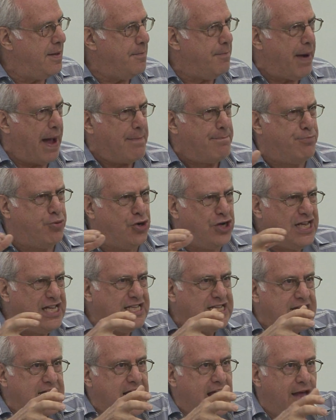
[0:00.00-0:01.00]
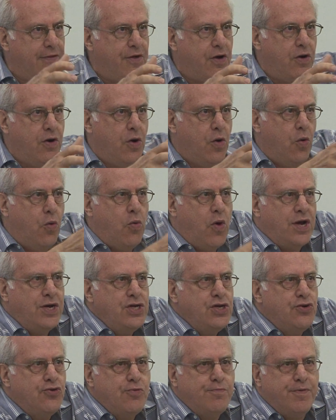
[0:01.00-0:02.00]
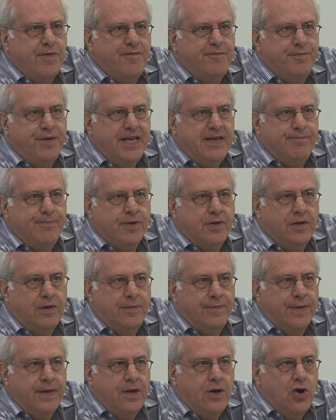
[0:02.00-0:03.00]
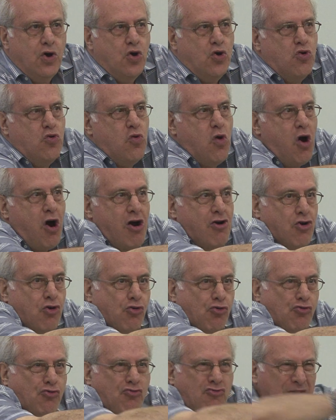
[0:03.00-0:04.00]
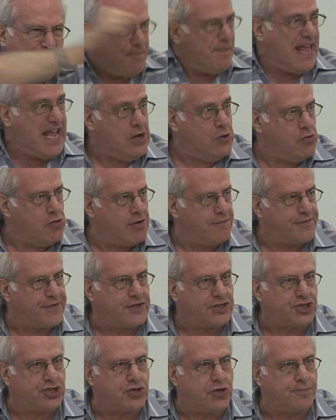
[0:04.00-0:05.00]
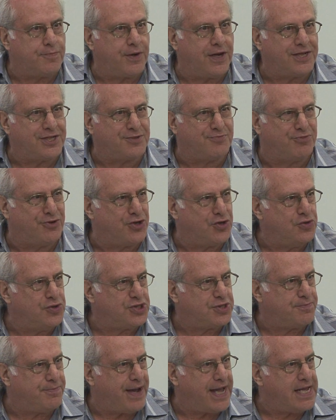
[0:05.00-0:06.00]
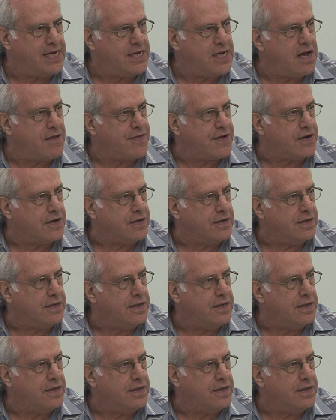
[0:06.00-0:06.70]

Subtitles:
by putting together one group of people who are ripping off the surplus produced by another.